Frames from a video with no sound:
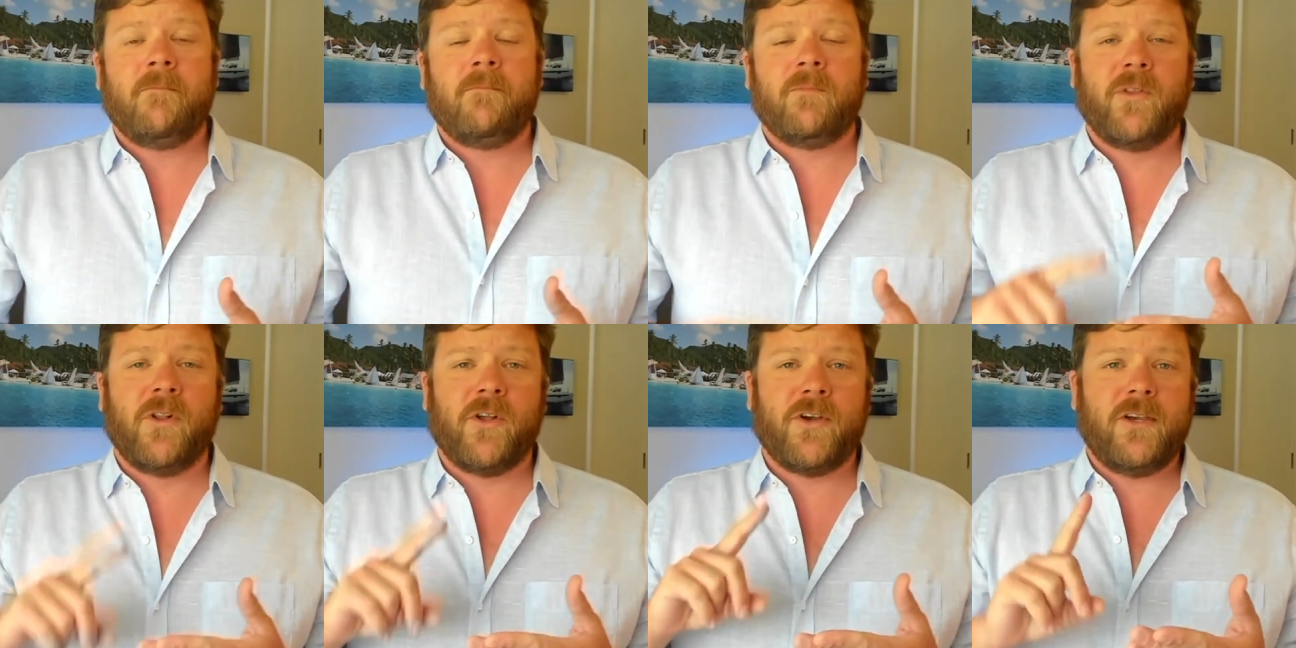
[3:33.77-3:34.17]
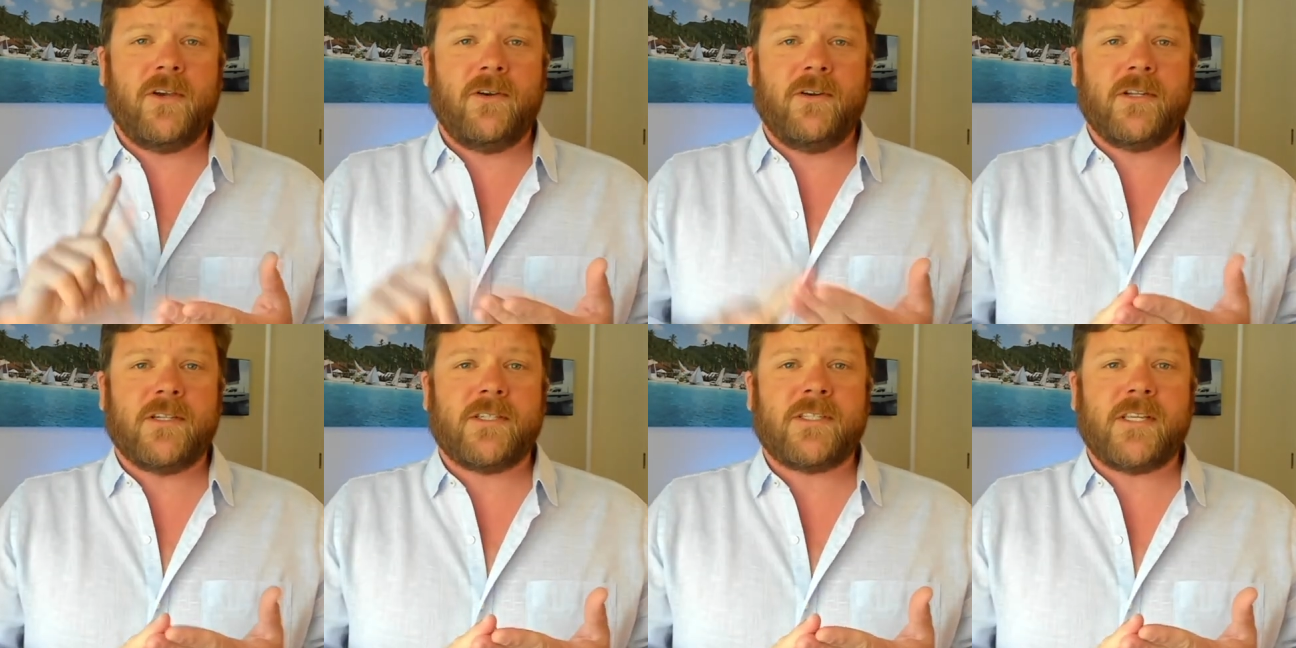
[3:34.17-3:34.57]

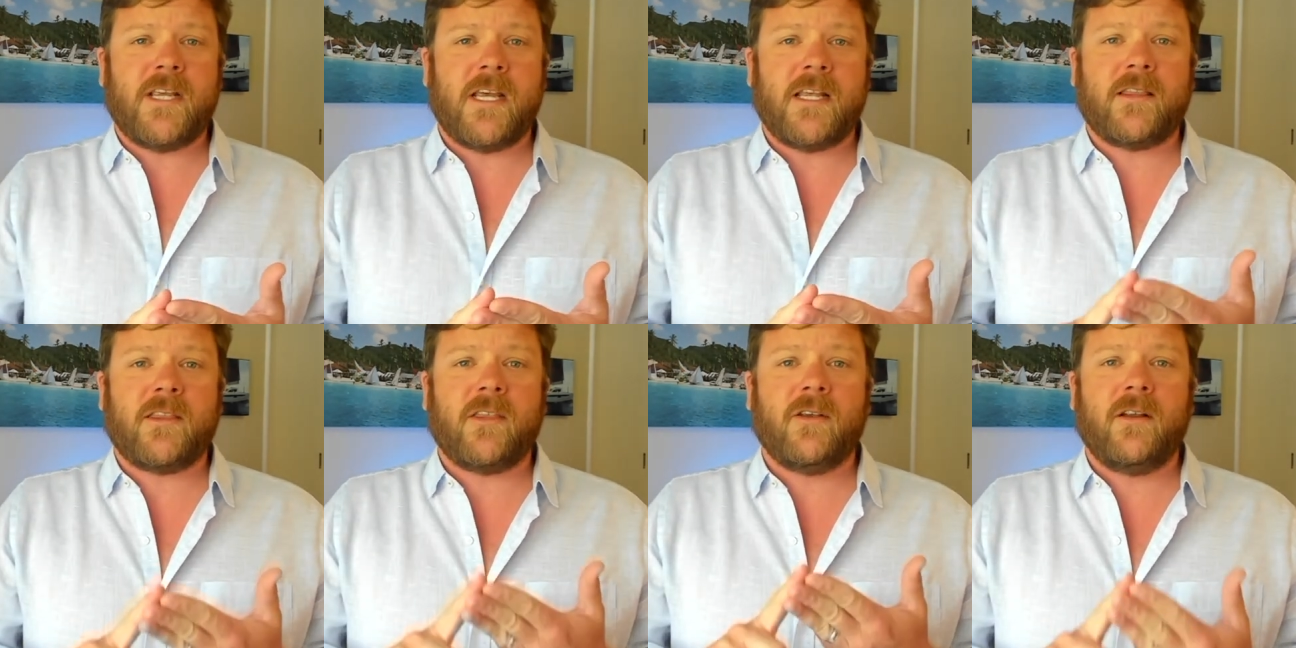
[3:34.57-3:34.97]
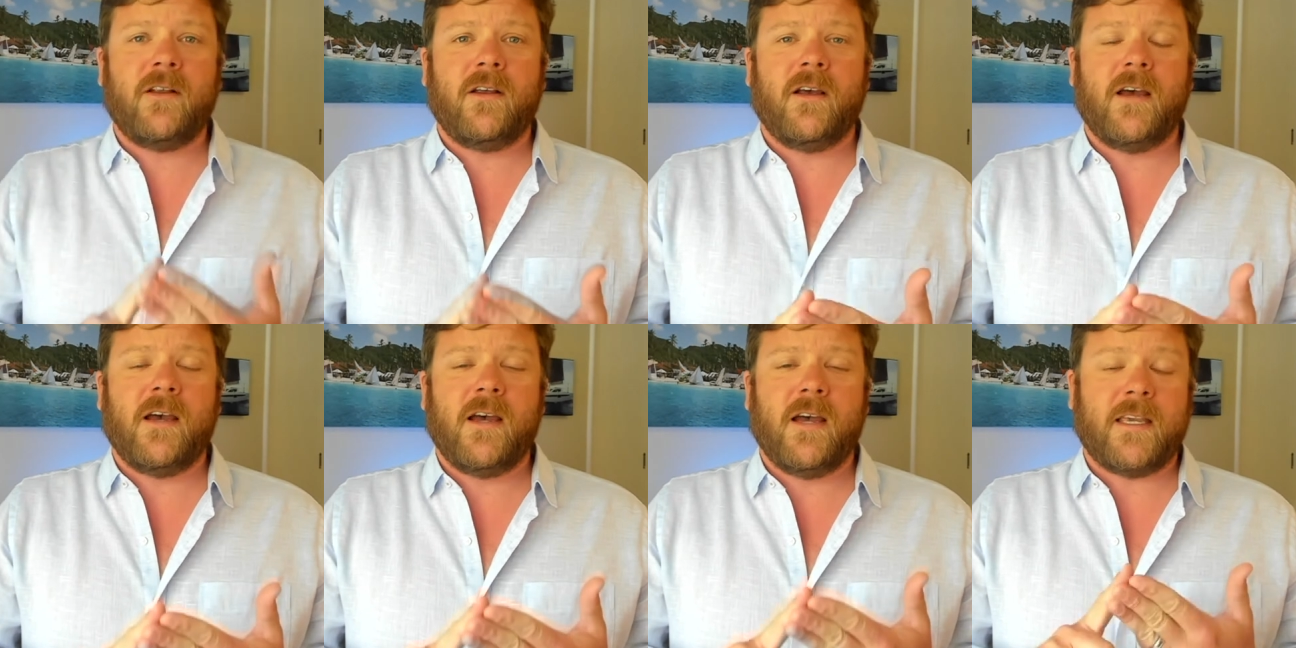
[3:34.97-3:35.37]
Lagoon has sent
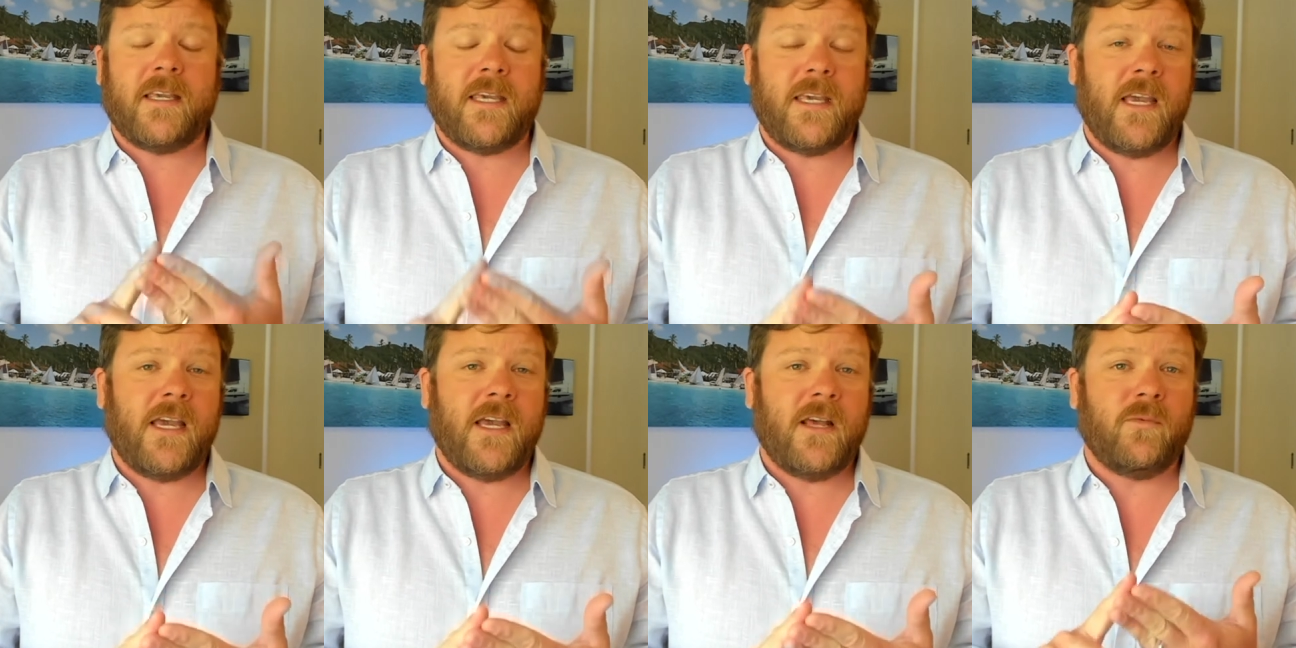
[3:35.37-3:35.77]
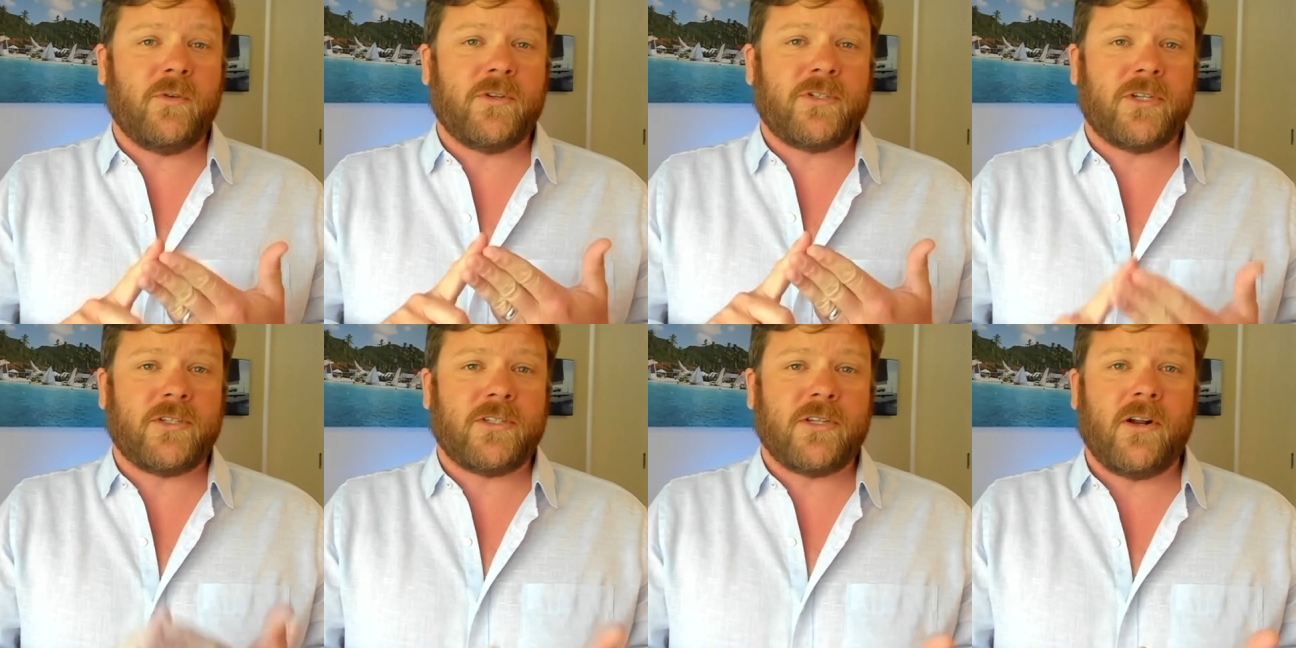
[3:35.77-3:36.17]
the uh, kit,
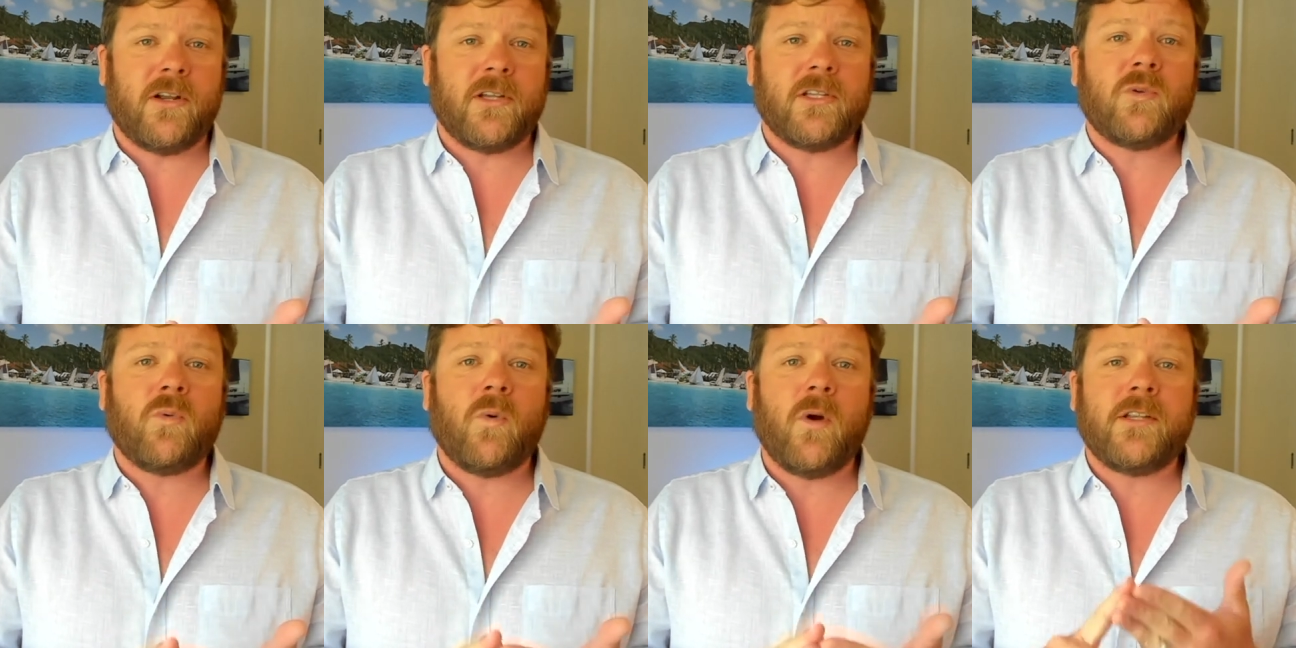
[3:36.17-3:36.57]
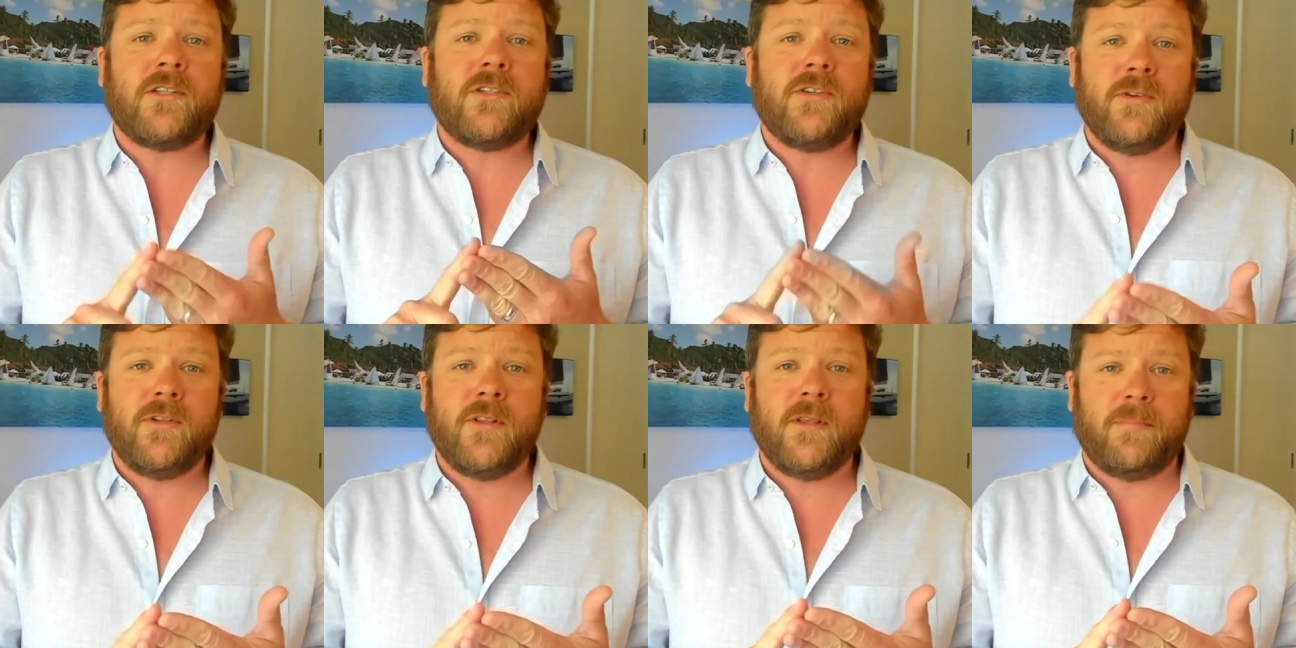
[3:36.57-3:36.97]
which is on its way
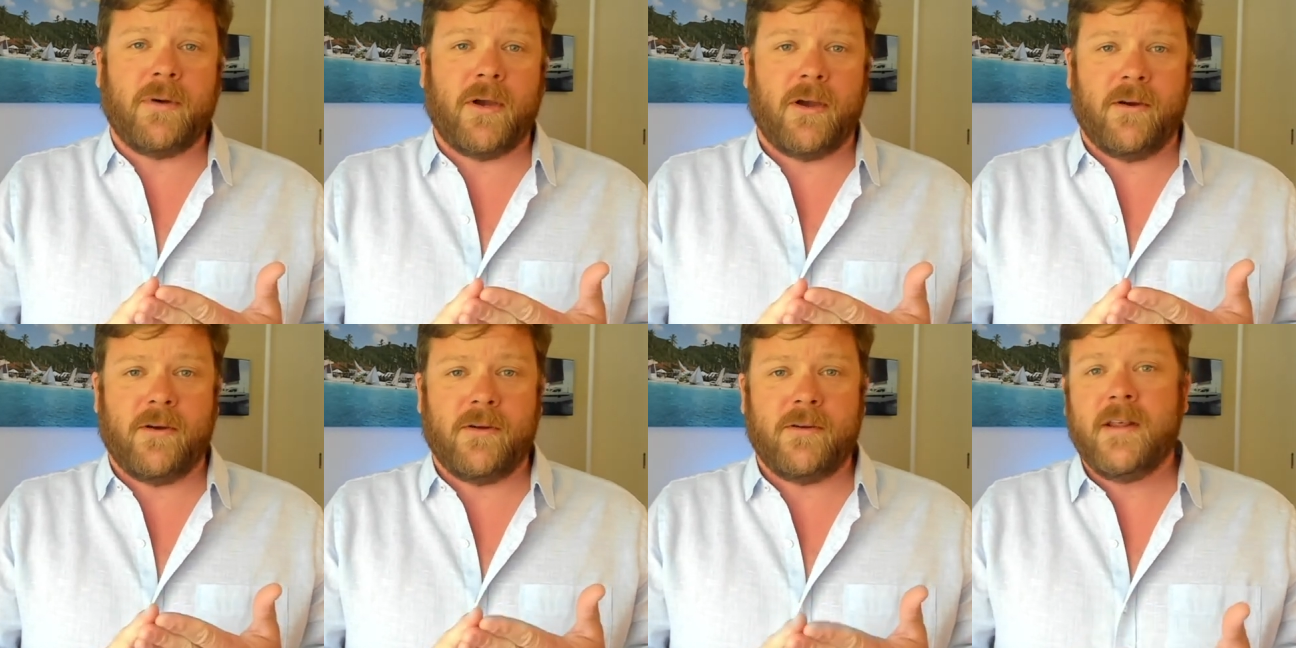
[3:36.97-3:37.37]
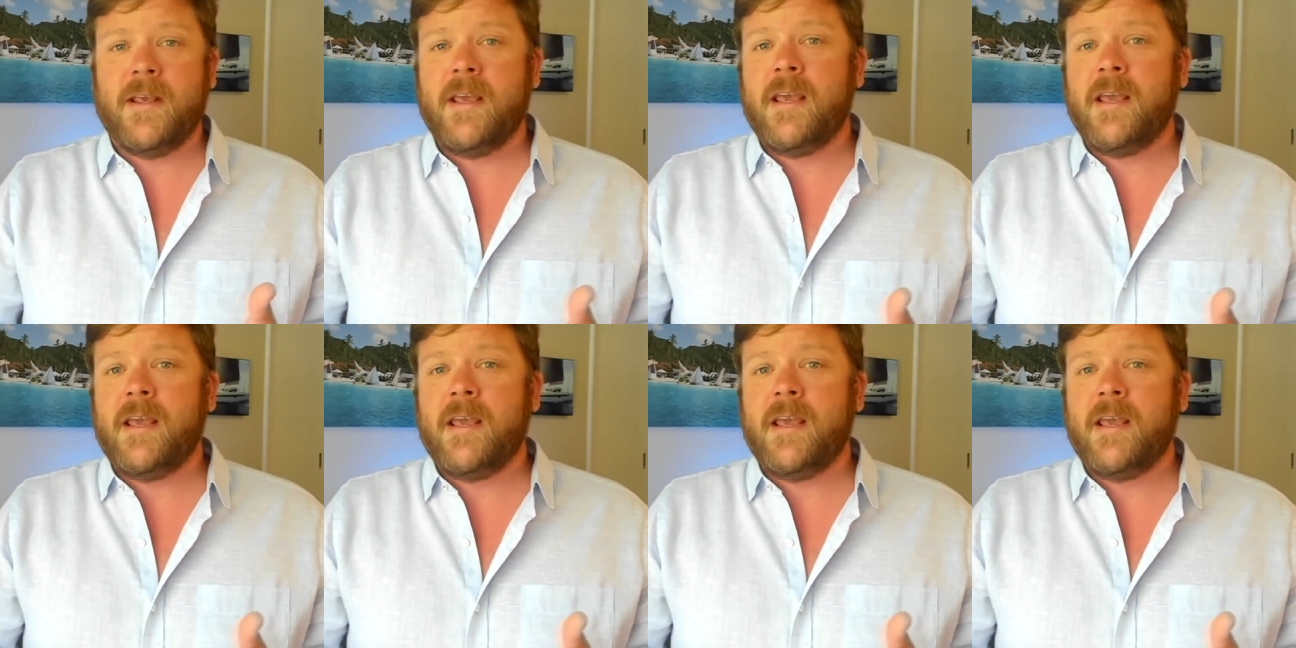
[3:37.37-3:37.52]
to the boat,